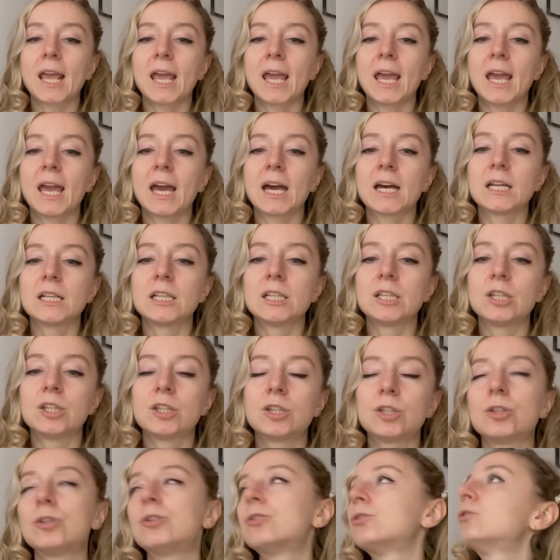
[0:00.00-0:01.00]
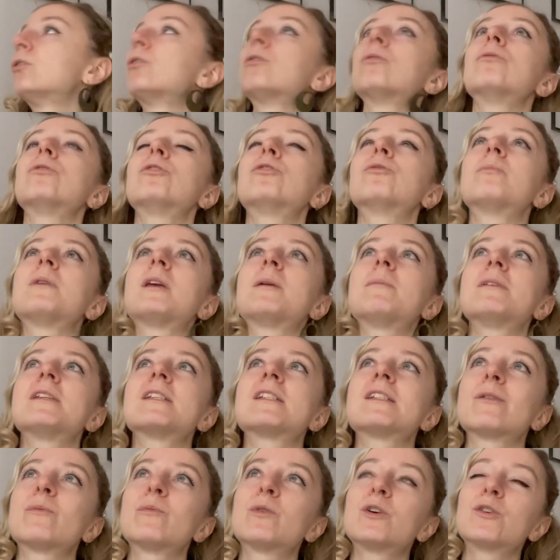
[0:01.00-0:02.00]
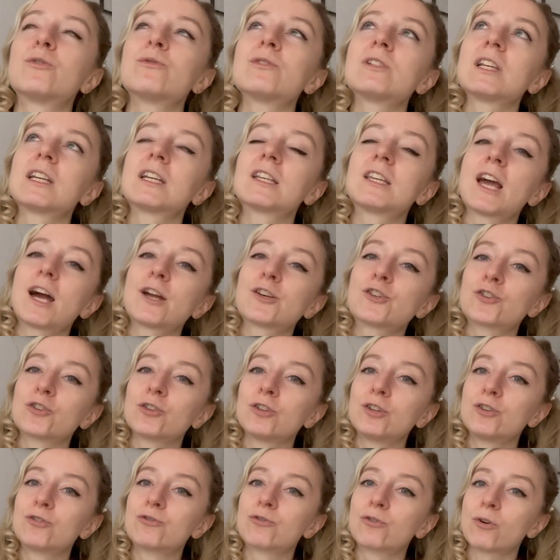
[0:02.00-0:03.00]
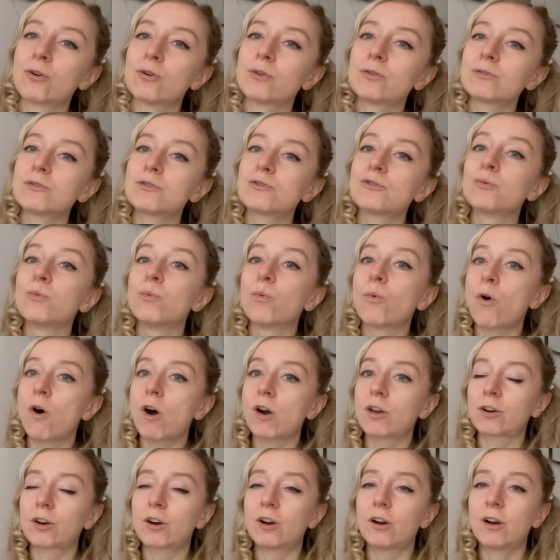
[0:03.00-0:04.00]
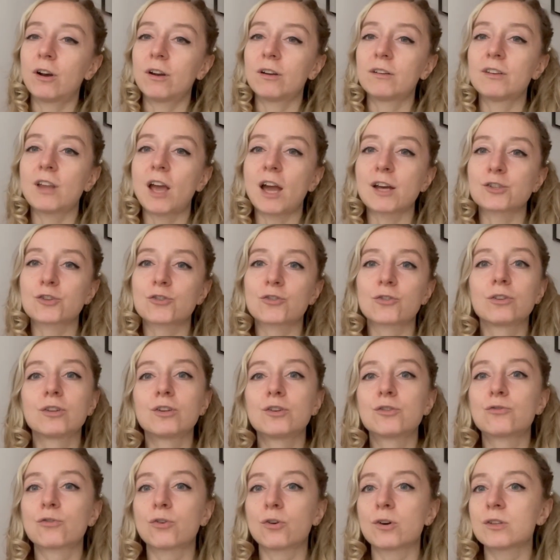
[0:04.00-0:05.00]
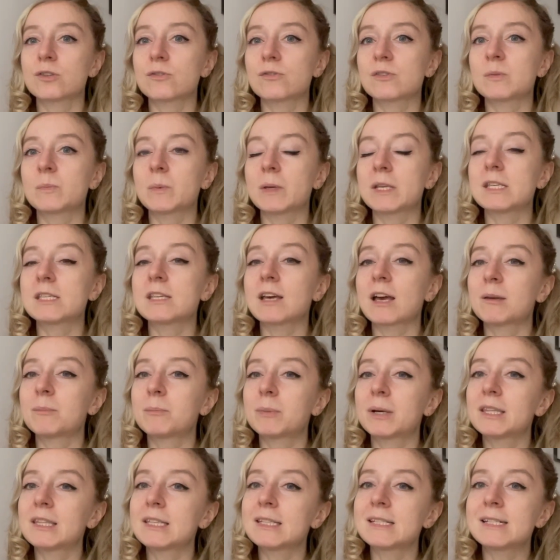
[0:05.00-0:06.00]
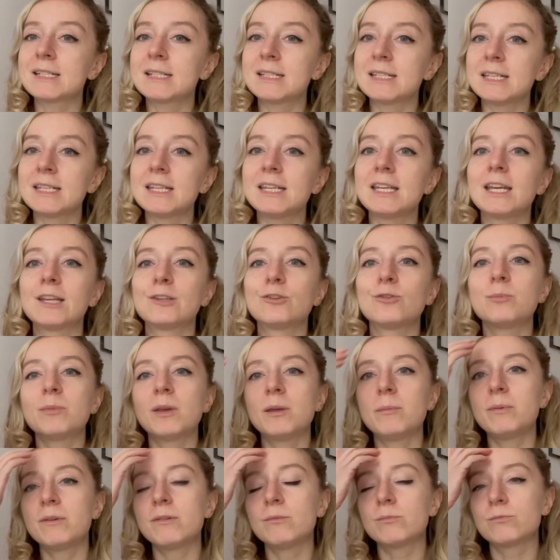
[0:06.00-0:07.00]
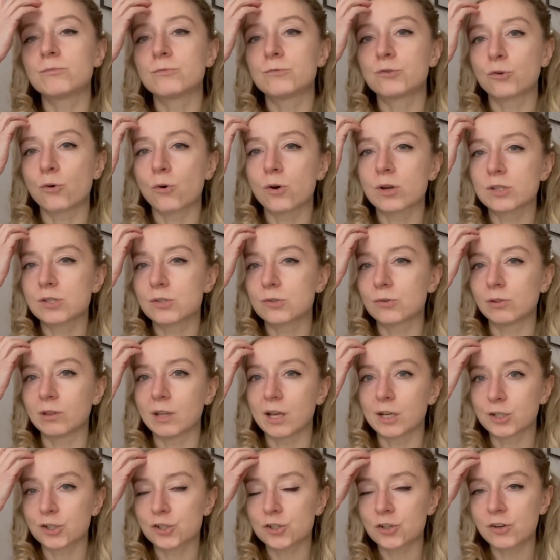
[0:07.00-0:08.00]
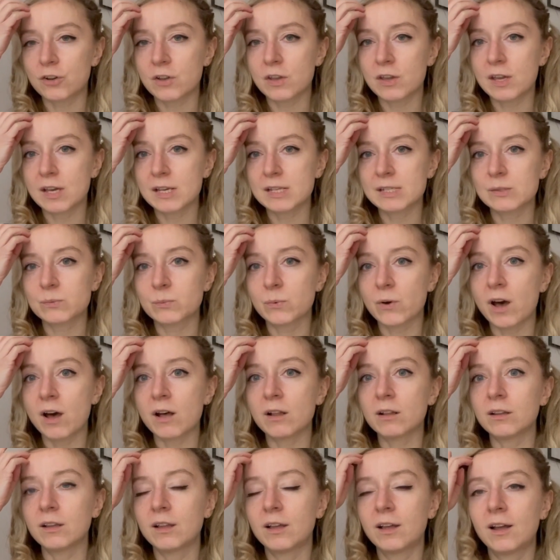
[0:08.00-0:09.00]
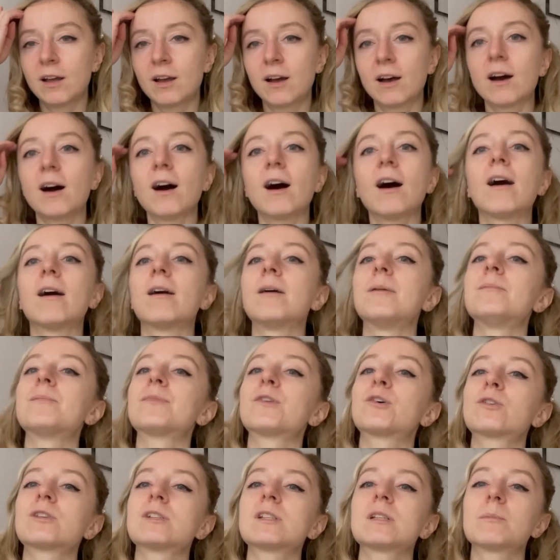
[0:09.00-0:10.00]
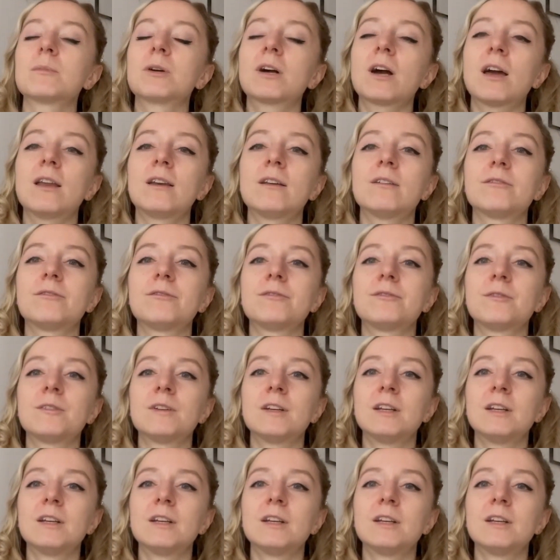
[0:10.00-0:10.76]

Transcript: And, you know, you may be someone who's like naturally drawn to water and naturally drawn to spend time by the sea, and you may be drawn to luxury as well, or some kind of